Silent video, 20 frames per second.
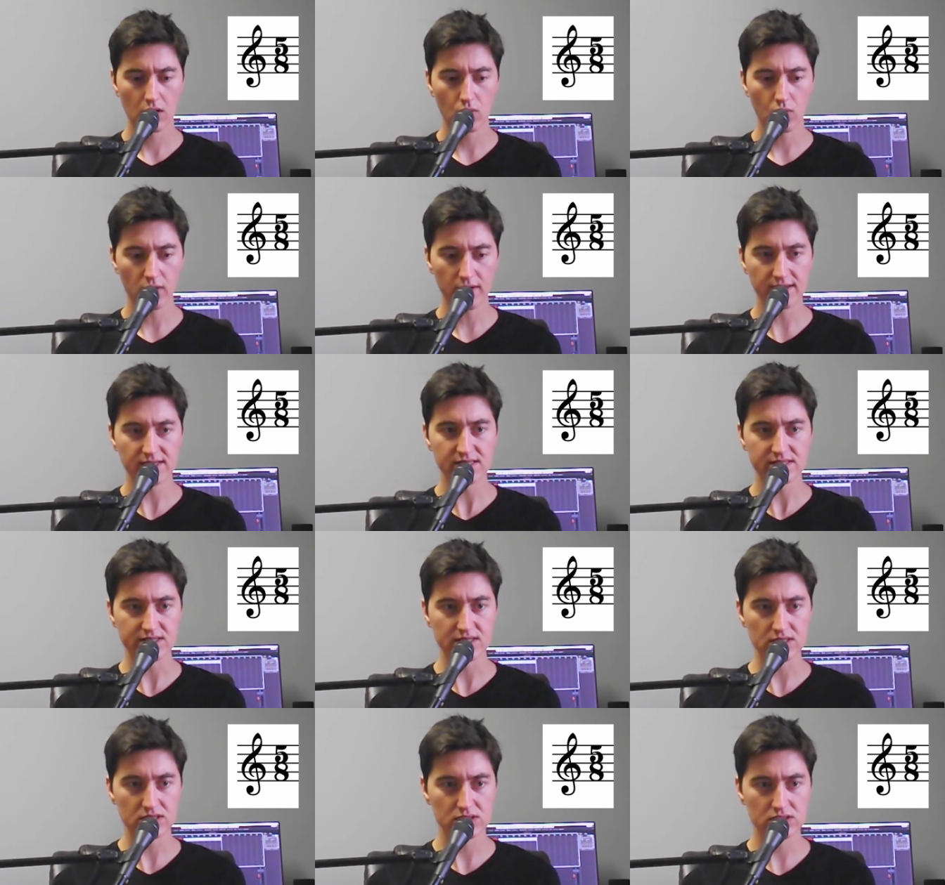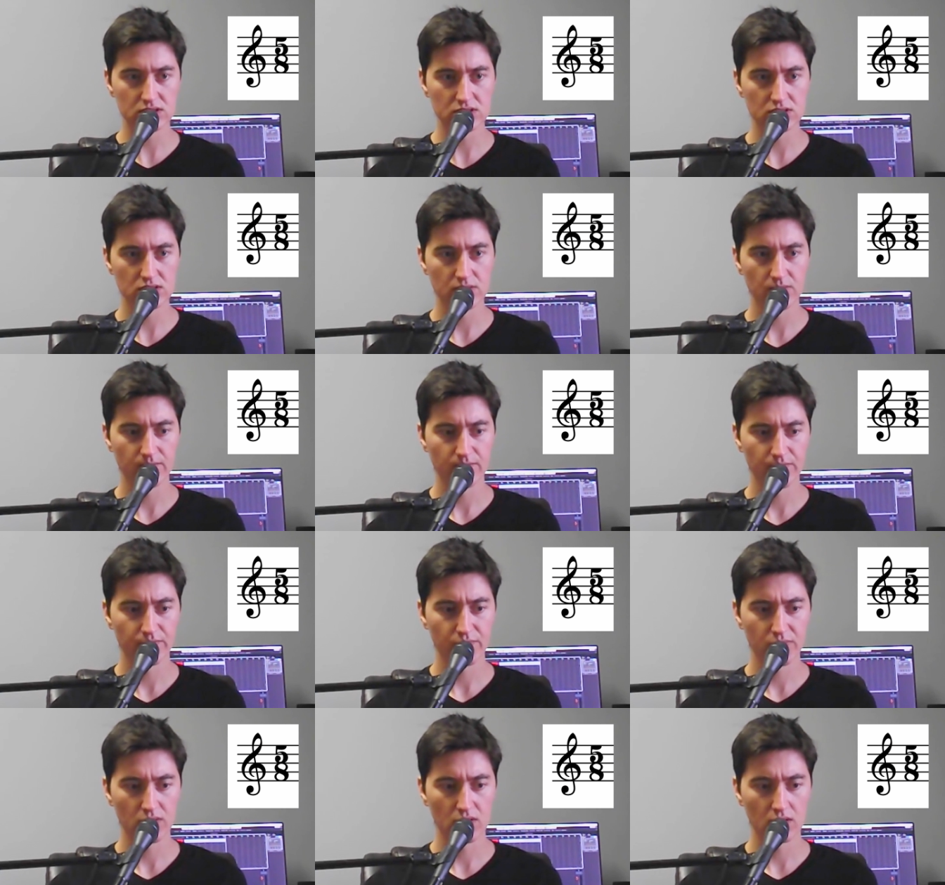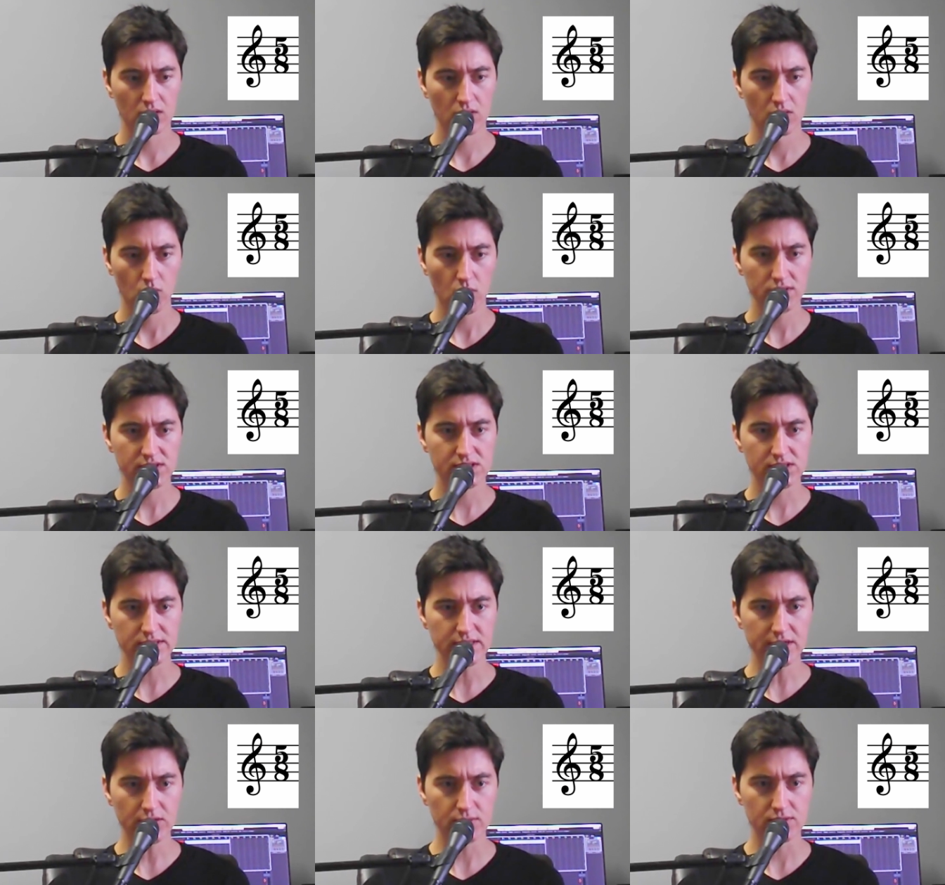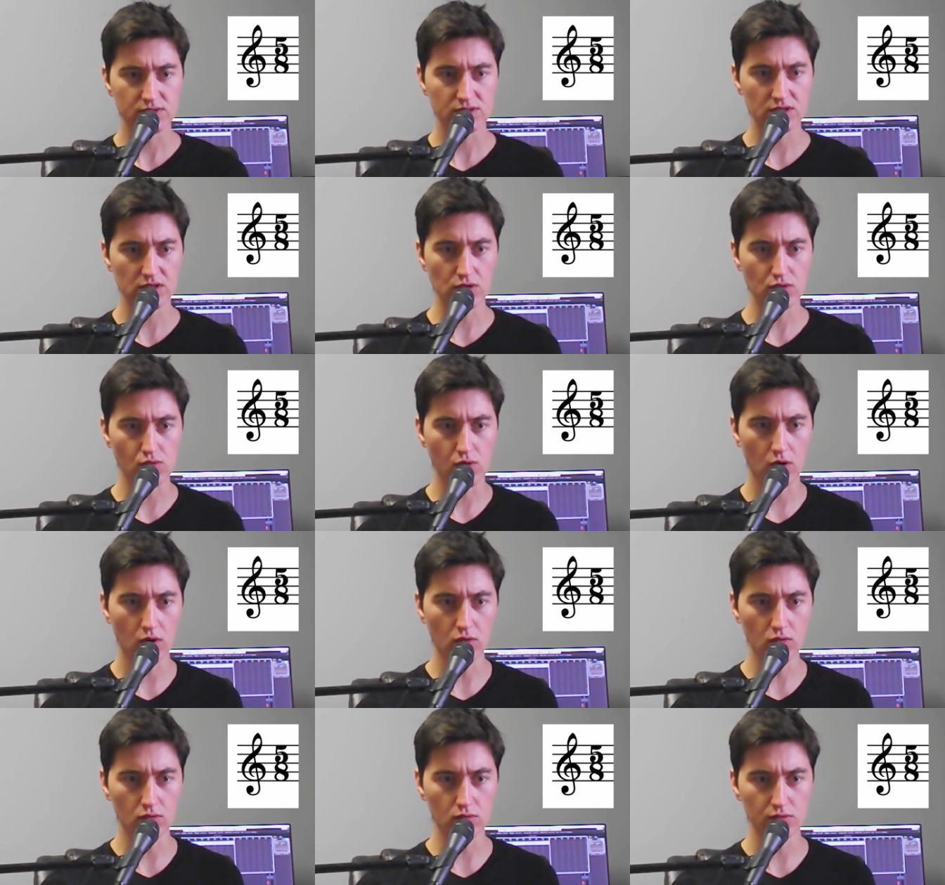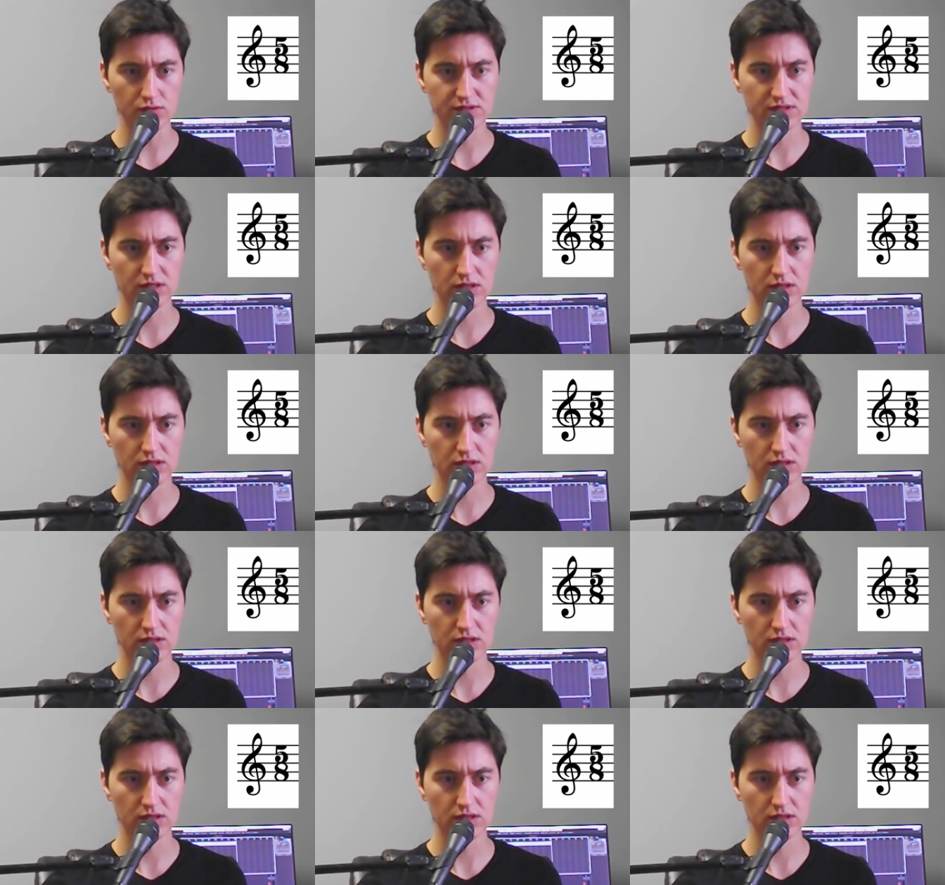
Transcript: what is this? What secrets do you hold?